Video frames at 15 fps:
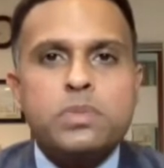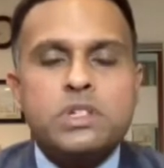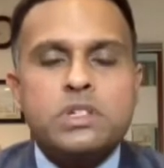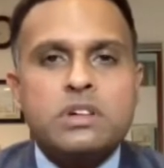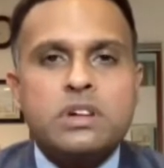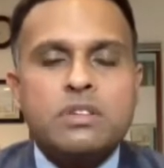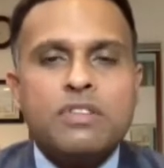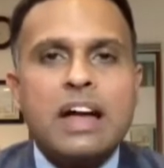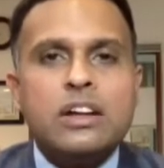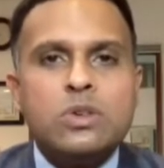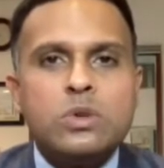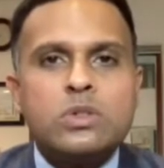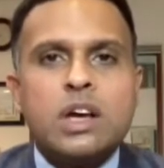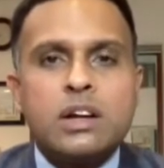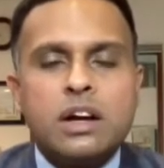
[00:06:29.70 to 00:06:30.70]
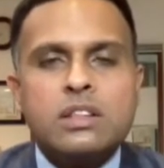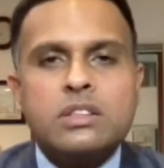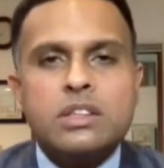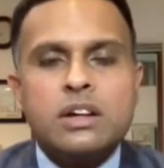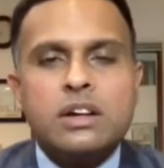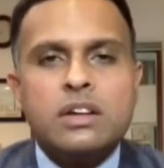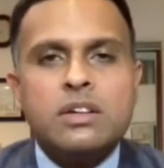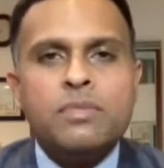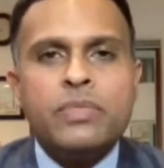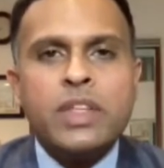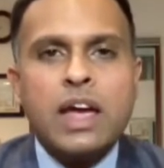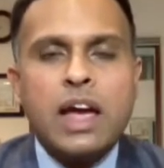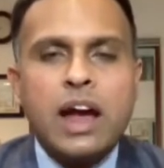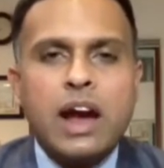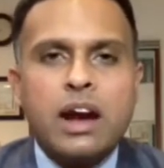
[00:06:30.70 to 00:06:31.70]
values are concerned.
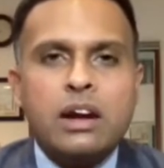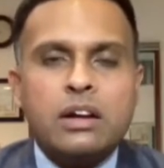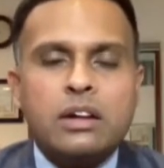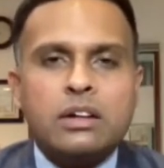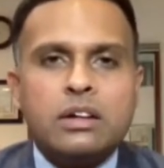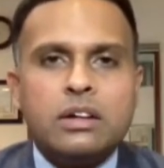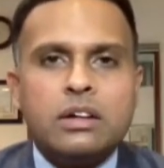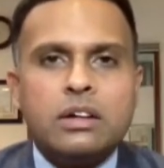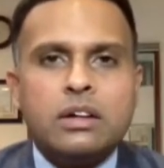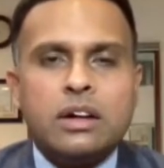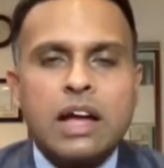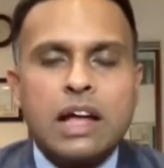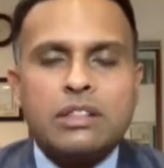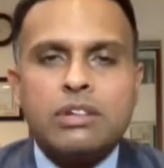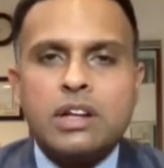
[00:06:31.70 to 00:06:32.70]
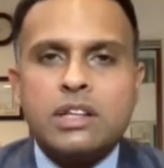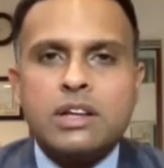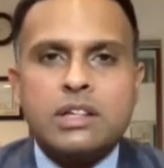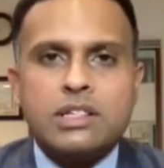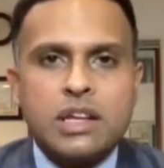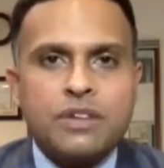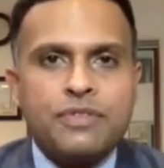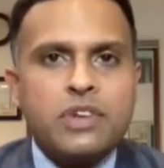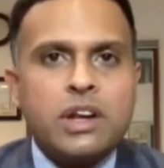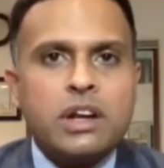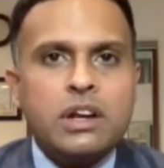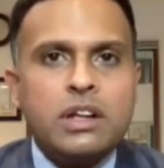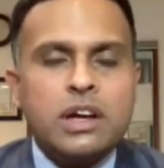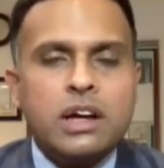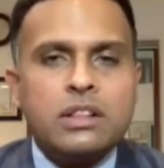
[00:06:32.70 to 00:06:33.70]
And Catholics are safe in
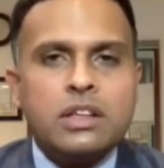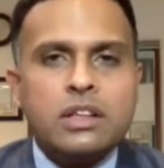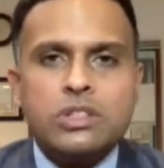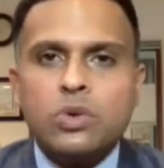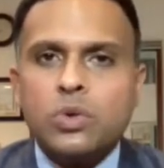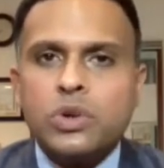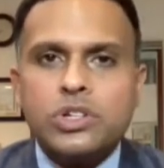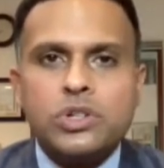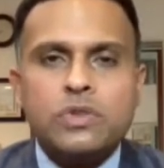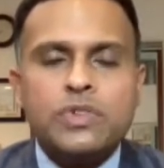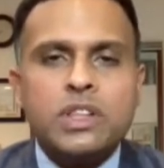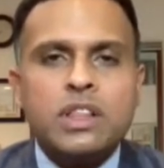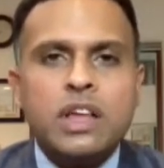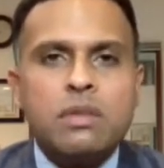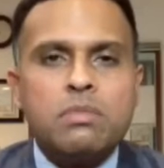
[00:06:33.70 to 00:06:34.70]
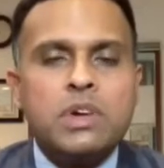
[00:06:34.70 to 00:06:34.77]
India. There's no issue with them,